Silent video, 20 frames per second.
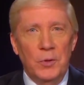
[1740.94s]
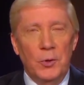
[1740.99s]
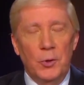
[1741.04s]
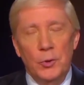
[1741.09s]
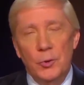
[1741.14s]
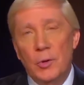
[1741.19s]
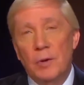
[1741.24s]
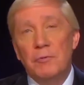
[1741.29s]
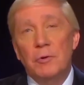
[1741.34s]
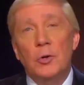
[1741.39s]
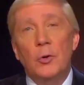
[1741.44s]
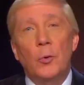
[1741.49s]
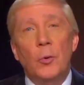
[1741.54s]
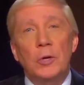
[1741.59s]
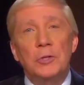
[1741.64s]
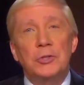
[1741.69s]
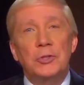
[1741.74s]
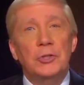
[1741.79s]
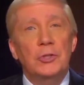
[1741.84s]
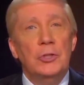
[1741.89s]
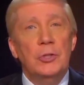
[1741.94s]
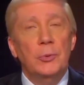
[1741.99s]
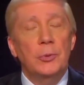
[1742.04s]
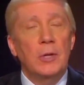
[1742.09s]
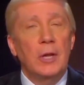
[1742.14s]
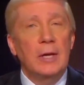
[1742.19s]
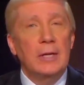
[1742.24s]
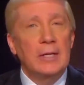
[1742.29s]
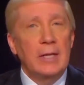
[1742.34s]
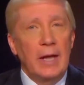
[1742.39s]
or you have a question you would
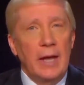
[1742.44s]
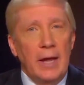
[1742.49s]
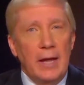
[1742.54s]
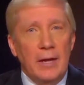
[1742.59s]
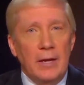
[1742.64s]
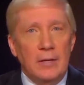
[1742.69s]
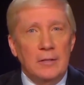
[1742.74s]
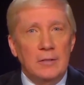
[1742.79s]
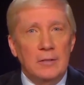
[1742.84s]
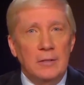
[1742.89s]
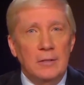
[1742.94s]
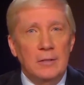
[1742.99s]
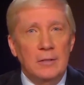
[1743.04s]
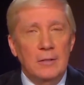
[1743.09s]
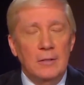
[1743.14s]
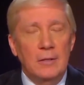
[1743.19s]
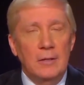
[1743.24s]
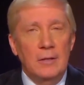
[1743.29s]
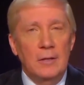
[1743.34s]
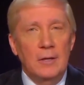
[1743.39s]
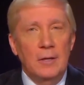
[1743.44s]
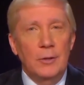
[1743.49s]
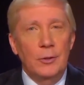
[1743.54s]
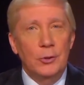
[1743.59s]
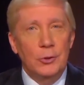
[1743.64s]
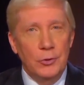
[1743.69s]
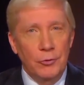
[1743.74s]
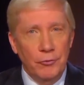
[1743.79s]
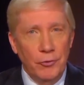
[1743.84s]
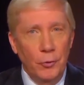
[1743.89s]
like to ask,
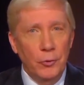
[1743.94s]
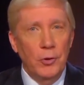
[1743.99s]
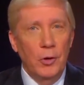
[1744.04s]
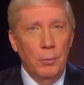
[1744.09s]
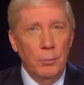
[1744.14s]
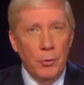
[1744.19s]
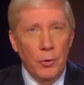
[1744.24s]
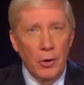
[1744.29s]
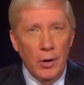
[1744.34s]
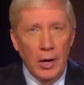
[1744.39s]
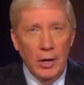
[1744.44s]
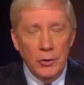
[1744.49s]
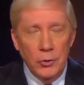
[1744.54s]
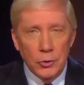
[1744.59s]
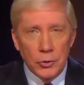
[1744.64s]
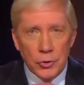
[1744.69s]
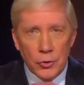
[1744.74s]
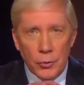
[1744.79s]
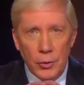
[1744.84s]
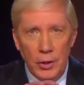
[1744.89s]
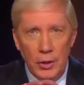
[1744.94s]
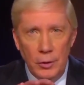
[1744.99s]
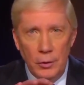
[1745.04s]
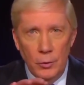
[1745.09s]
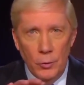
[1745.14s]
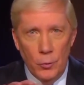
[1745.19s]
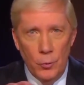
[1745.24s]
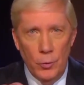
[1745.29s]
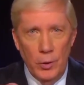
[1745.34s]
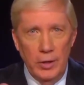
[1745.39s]
there's a phone number on your screen
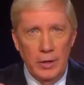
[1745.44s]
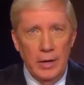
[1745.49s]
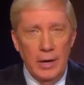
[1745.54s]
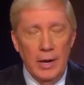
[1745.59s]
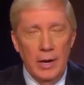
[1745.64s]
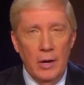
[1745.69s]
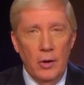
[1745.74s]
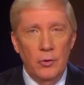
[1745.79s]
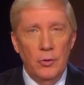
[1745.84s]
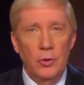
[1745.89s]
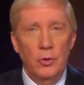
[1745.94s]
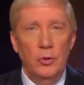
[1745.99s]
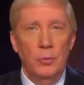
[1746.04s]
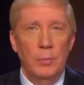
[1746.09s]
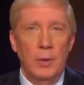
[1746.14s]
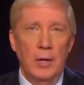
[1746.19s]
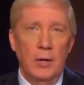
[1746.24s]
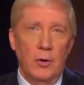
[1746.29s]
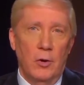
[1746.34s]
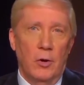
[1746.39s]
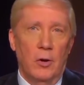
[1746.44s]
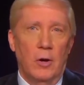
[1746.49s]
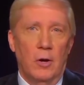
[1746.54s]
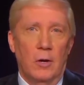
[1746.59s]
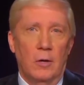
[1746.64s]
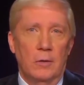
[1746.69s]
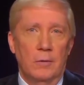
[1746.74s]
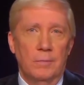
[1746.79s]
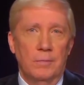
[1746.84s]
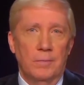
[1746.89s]
right now that you may
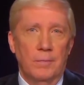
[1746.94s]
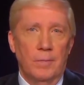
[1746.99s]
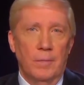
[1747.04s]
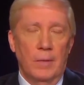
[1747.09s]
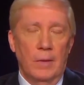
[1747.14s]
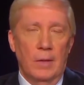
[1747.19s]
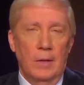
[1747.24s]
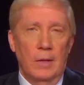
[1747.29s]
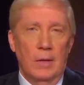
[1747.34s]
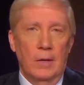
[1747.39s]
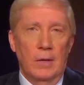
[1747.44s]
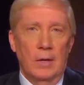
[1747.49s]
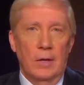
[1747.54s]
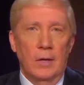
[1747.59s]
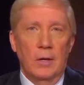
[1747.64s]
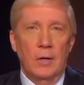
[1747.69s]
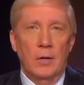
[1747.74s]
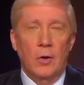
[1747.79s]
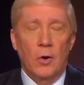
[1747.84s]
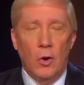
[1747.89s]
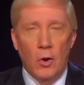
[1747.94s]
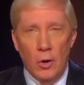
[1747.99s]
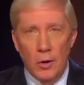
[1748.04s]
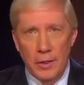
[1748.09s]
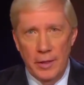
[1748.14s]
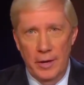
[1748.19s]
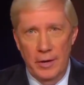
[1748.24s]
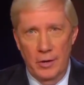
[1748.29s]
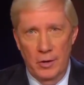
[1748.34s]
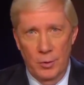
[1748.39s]
call. Call
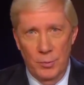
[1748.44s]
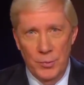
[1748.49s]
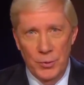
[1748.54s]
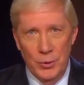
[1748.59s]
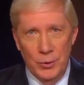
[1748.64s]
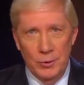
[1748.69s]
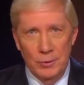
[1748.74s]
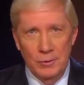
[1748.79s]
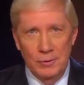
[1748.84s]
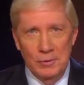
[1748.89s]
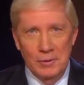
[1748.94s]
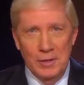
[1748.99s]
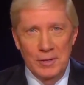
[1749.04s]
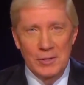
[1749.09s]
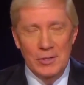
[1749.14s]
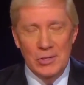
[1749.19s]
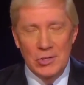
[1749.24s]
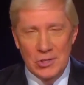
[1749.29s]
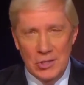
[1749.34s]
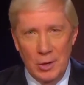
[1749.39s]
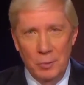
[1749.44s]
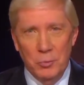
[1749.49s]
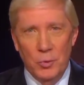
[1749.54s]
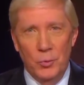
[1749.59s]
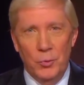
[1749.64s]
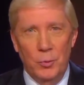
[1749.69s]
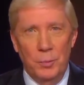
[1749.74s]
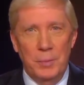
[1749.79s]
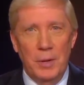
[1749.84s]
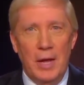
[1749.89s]
that number, and someone
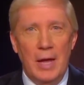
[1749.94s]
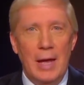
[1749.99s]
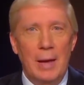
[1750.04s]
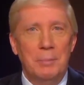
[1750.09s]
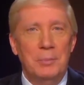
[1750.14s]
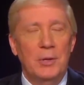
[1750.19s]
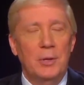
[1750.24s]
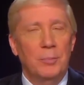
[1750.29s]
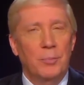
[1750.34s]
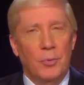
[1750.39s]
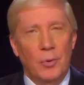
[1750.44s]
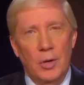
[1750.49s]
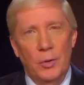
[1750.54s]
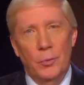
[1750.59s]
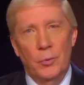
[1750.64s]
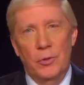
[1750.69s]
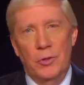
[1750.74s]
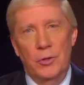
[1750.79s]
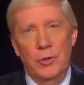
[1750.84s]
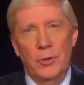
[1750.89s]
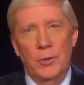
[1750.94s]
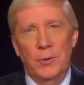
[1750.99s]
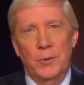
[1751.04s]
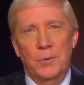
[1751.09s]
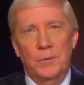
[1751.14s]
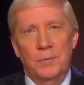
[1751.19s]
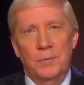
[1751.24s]
will be happy to pray with you.